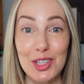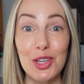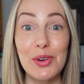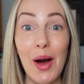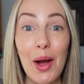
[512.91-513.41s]

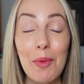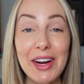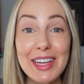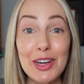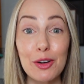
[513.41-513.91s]
So now I
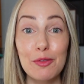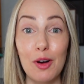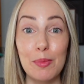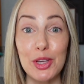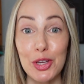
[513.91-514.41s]
wanna hear
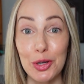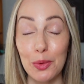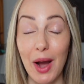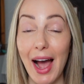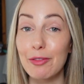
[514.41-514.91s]
from
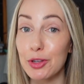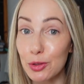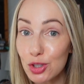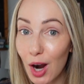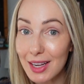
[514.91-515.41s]
you. Have
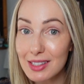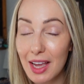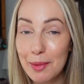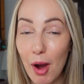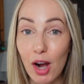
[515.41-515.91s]
you tried
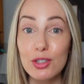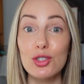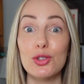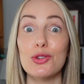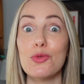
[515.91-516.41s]

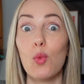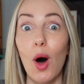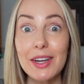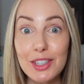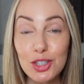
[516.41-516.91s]
SaneBox? Do you
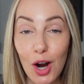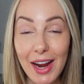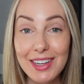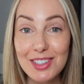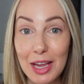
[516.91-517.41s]
want to
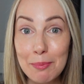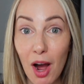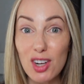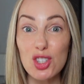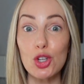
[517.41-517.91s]
try
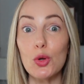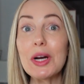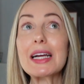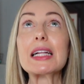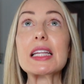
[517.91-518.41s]
SaneBox to
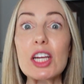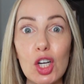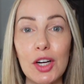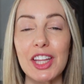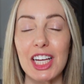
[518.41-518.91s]

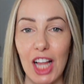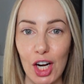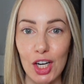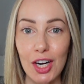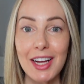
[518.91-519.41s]
clear the
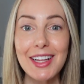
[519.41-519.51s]
clutter?